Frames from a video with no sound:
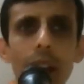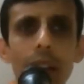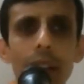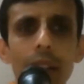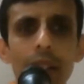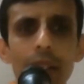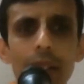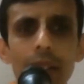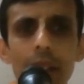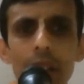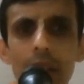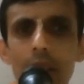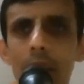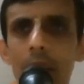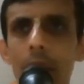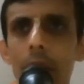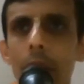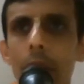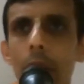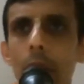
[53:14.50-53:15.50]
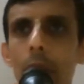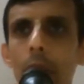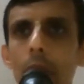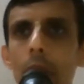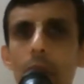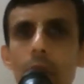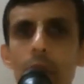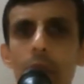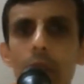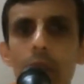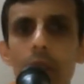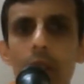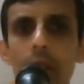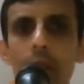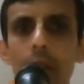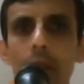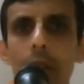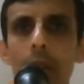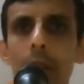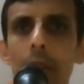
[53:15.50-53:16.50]
And this Drishtaketu
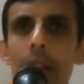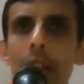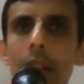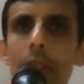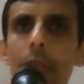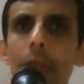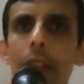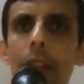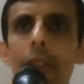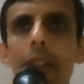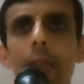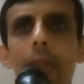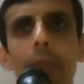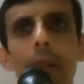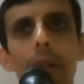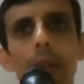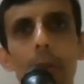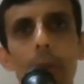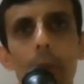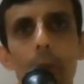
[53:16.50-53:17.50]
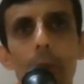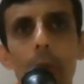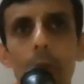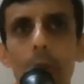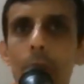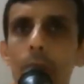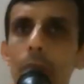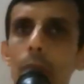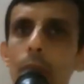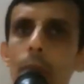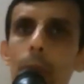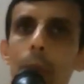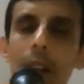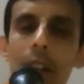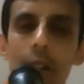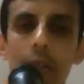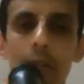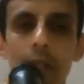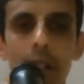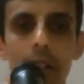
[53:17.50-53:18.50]
was very favorable to
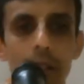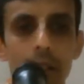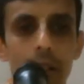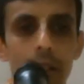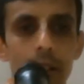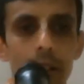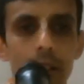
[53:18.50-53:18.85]
Pandava.